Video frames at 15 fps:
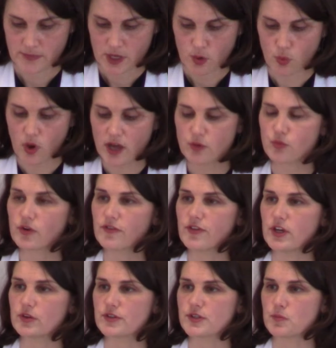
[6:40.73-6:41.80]
What
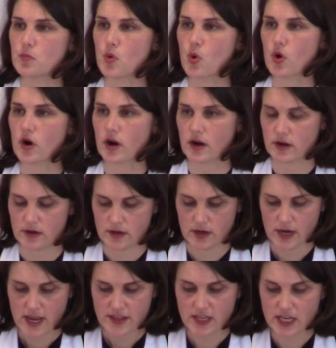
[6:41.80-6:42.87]
reveals more
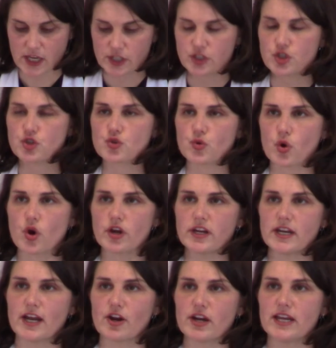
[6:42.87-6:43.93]
the
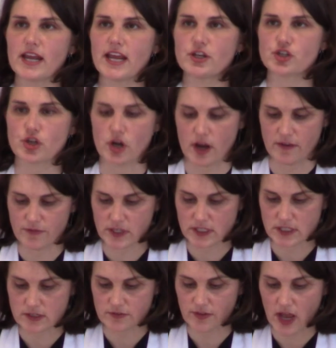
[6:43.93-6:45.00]
extraordinary nature of this
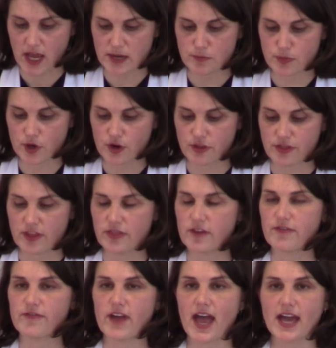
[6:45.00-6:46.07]
divine birth than the
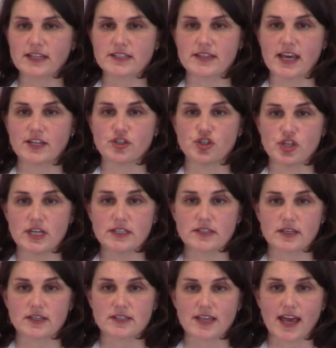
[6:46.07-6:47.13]
fact that
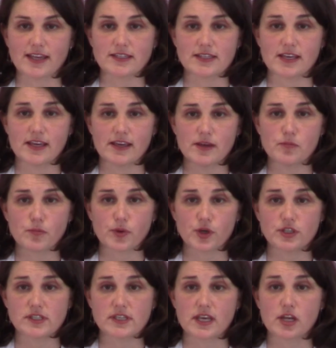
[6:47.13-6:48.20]
Jesus, as the hymn
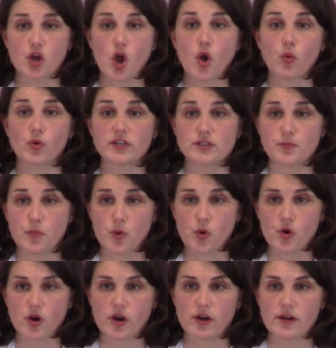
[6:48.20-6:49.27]
puts it, was
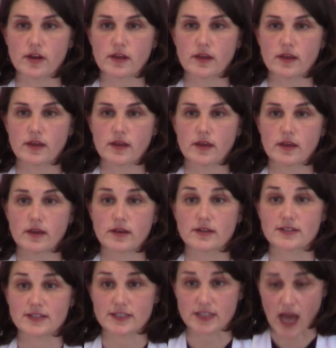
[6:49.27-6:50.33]
born
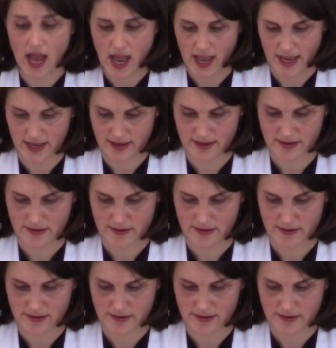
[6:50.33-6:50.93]
to die?